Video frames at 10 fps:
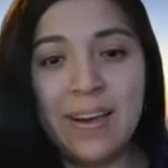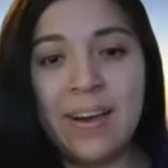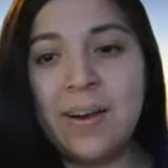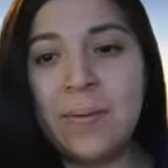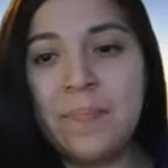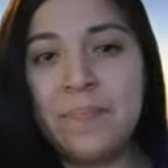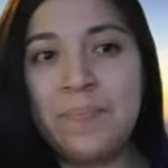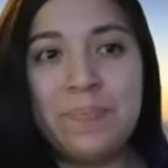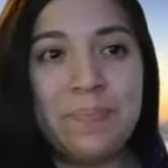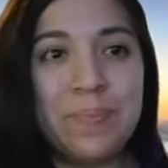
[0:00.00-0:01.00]
But
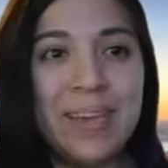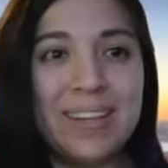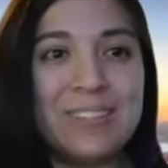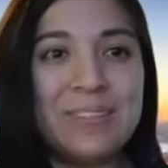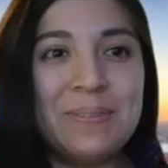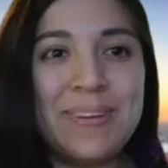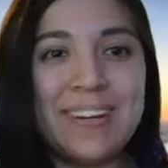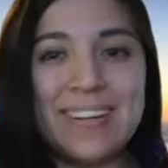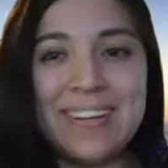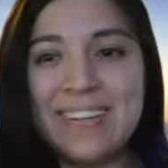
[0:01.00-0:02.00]
yeah, so we
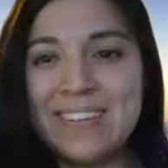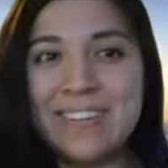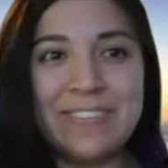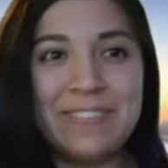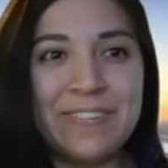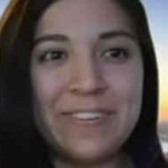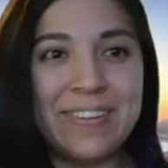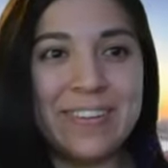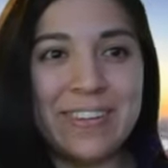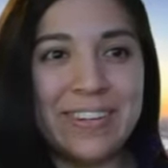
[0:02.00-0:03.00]
are here
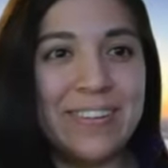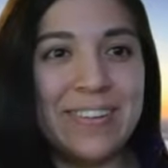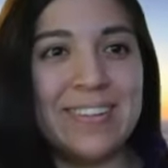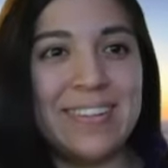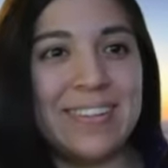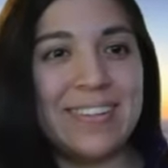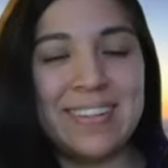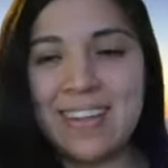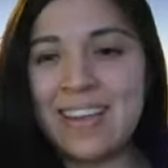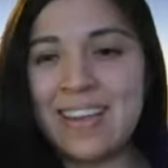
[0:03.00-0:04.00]
for you
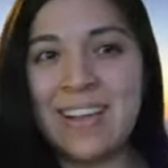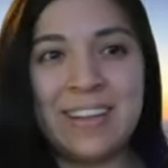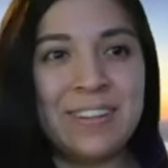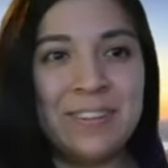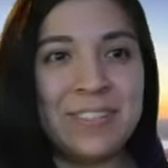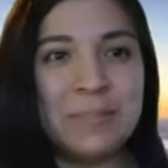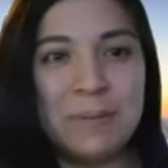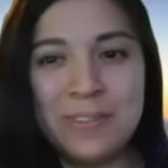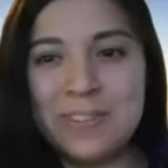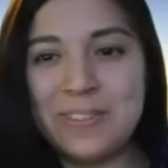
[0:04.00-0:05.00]
and at your
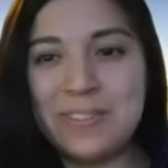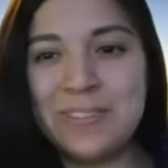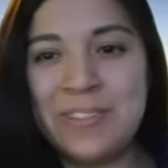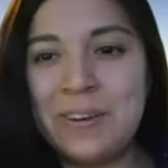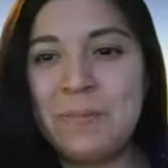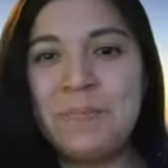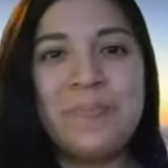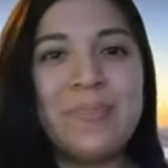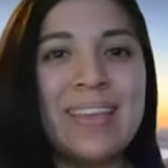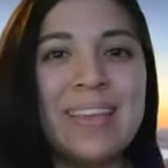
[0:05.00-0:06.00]
disposal. So
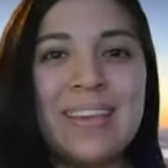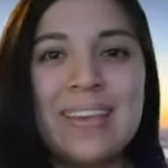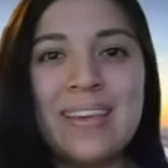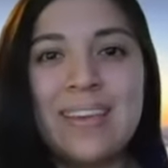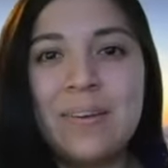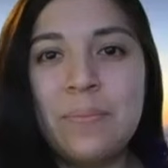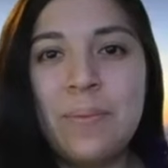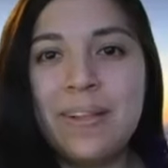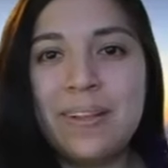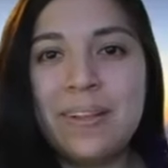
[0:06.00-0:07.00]

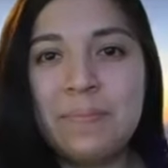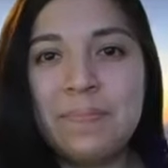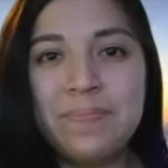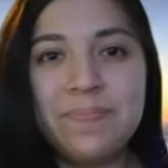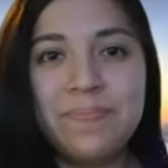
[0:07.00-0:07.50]
welcome.